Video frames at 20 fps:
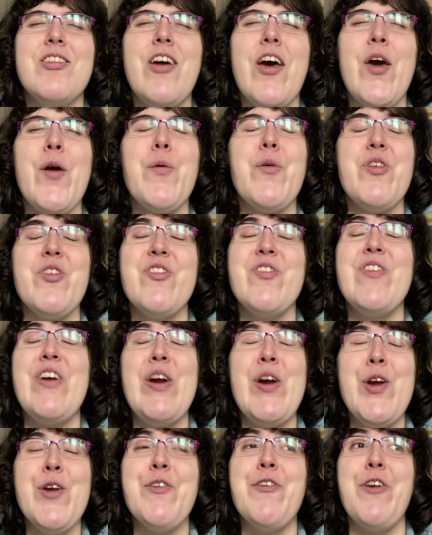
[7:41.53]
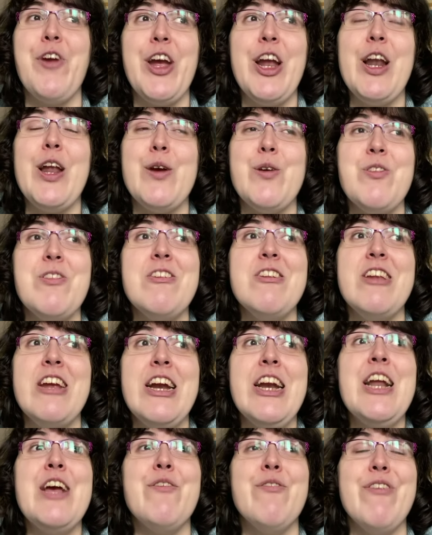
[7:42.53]
was very, very close to
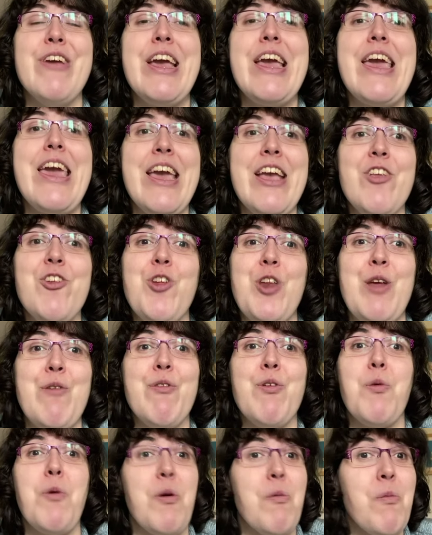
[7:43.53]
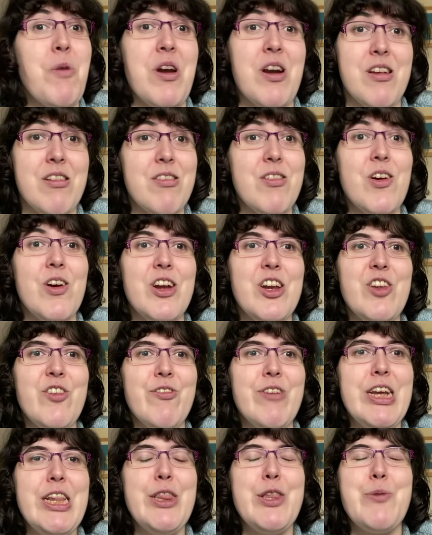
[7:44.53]
DNFing each and every one when I started to
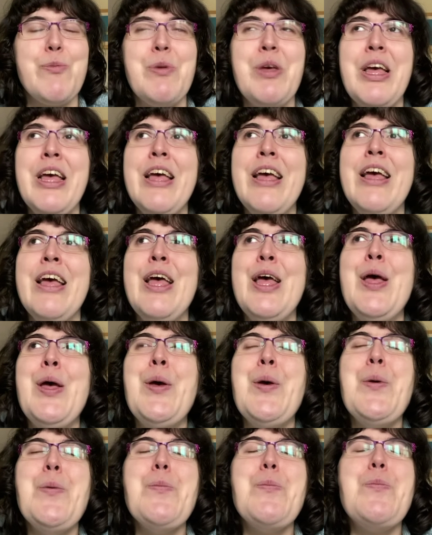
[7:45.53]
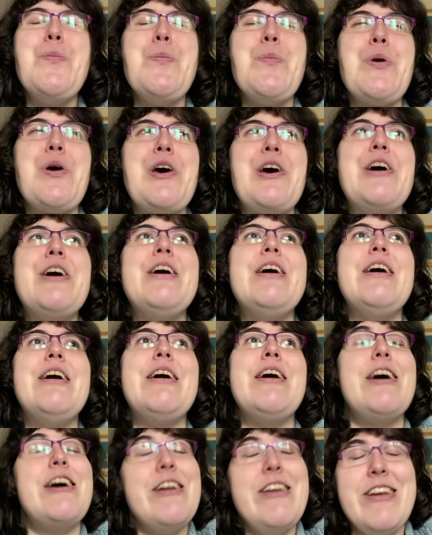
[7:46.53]
read them. But
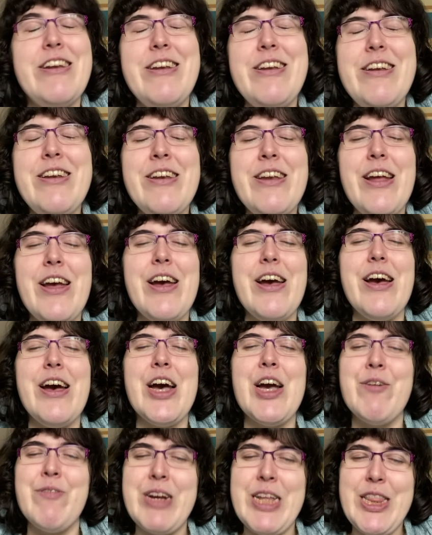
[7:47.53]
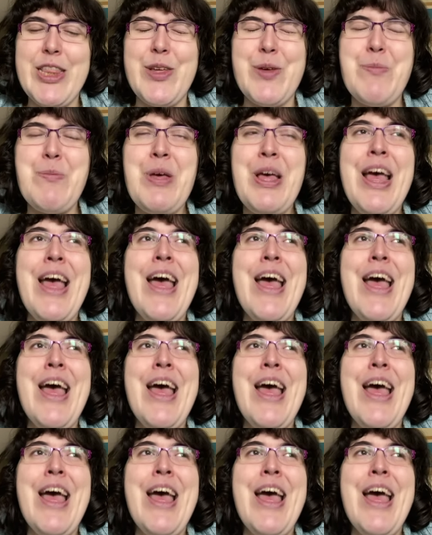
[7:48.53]
I didn't. I read them.